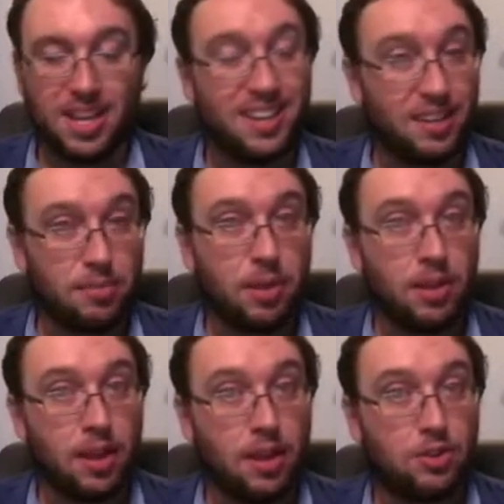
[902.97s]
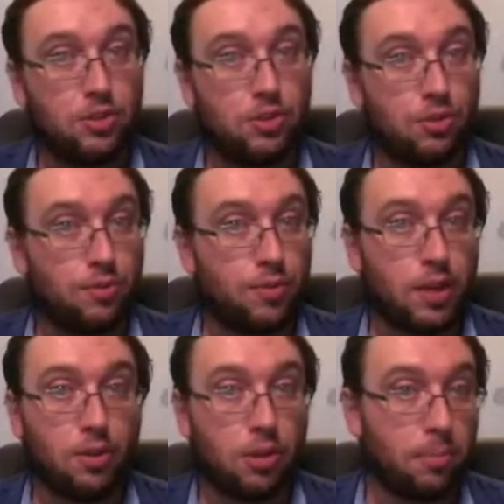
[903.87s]
needs to be there to feed
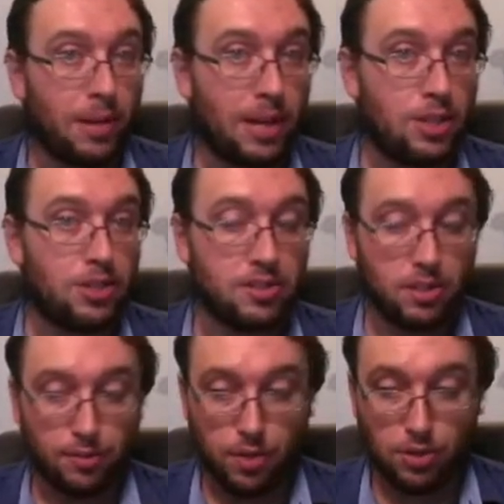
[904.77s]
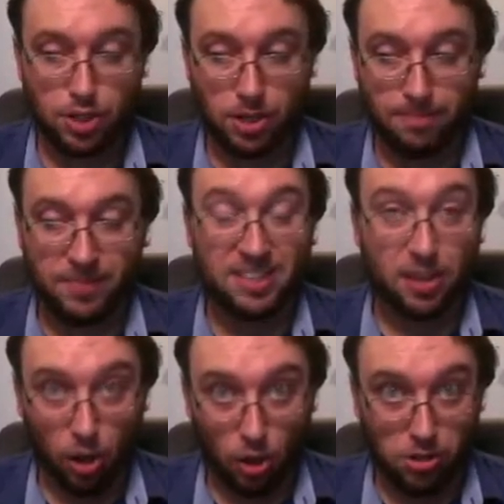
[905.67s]
growing populations in the future. It's a
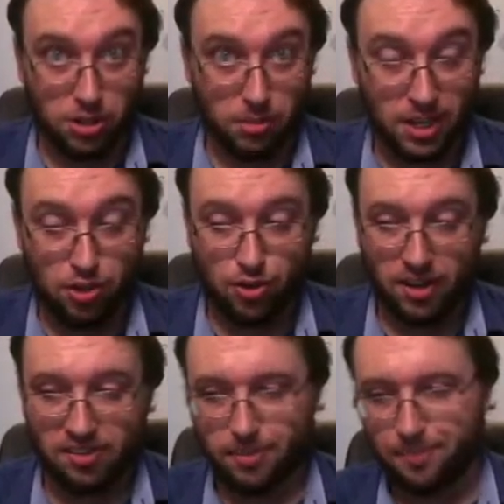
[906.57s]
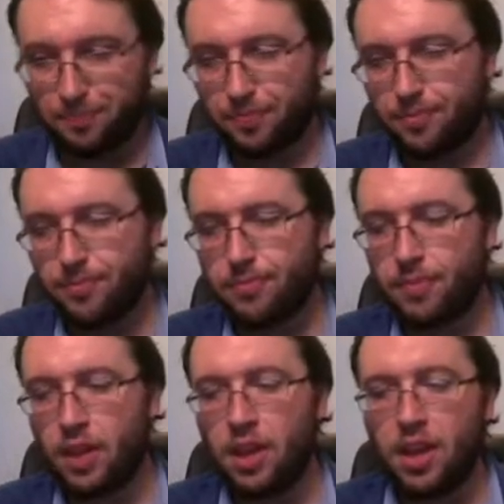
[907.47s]
long-term interest.
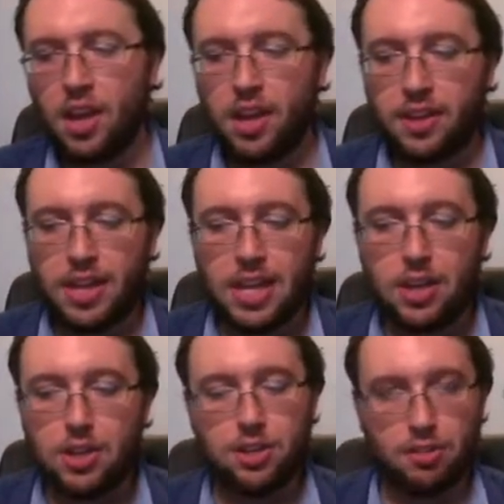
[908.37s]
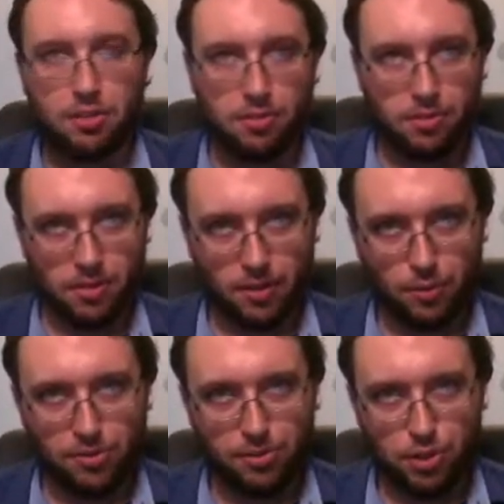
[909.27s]
The key issue, therefore,
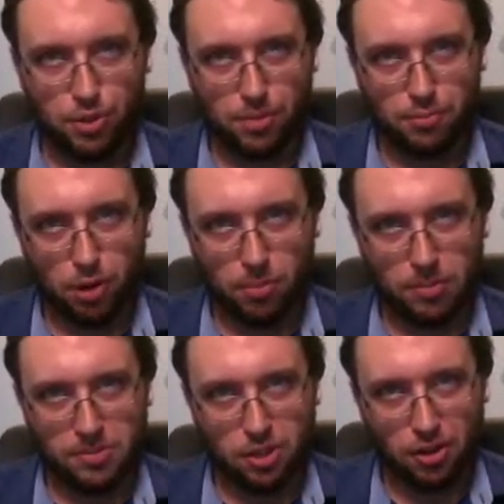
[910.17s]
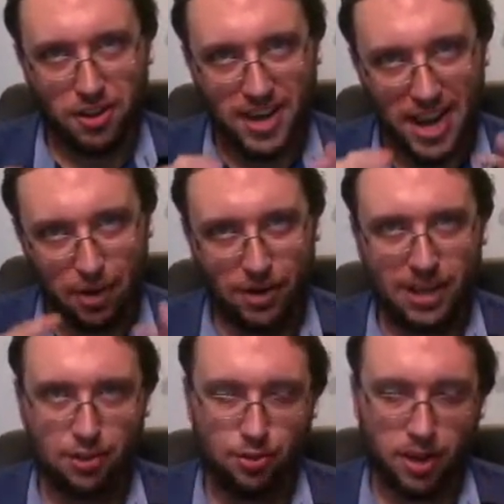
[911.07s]
is to ensure that problems are not narrowly
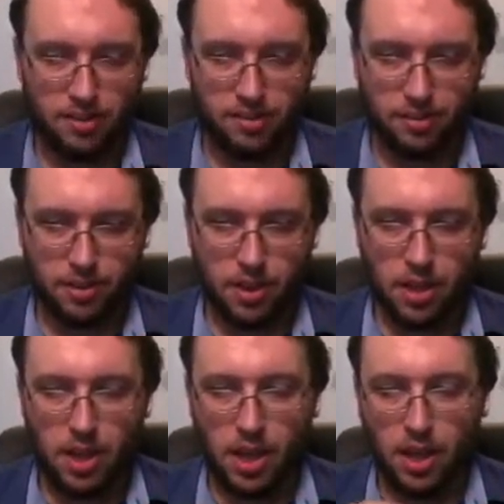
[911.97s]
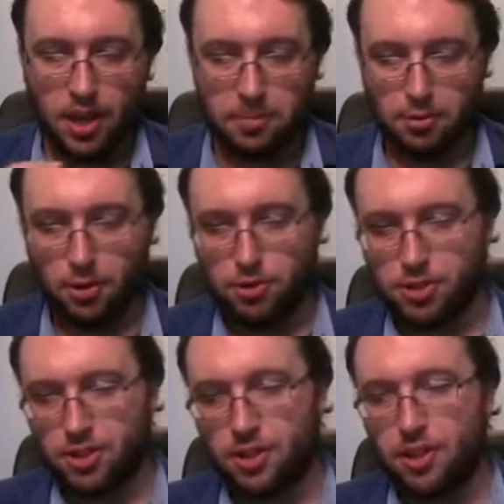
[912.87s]
addressed and approached,
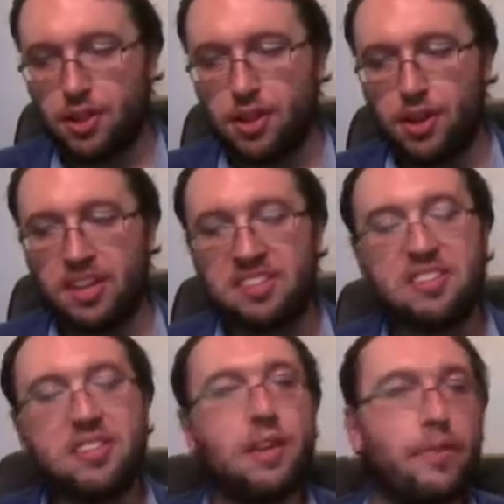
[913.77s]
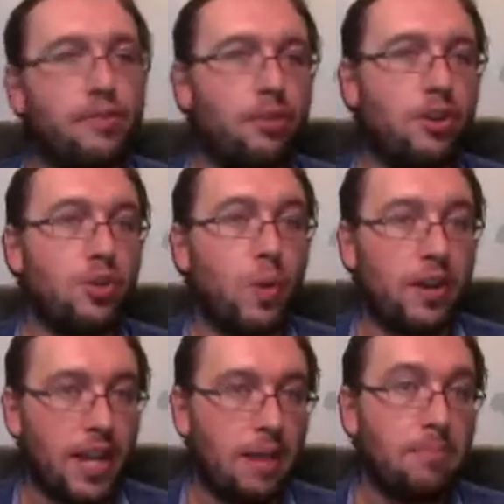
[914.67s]
and that the existing infrastructure, where it
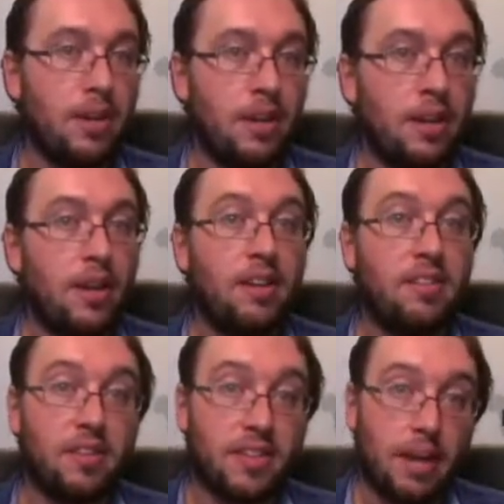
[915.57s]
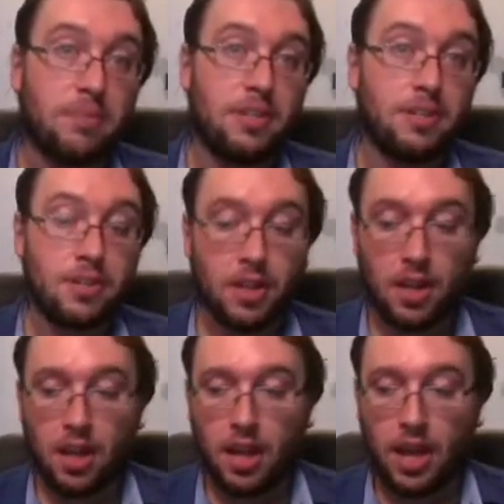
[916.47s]
can be, is adapted
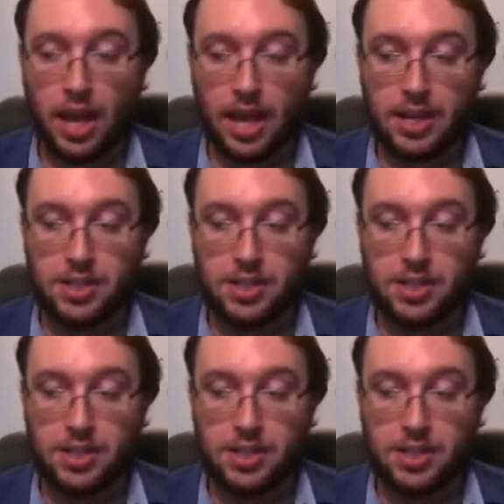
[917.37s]
and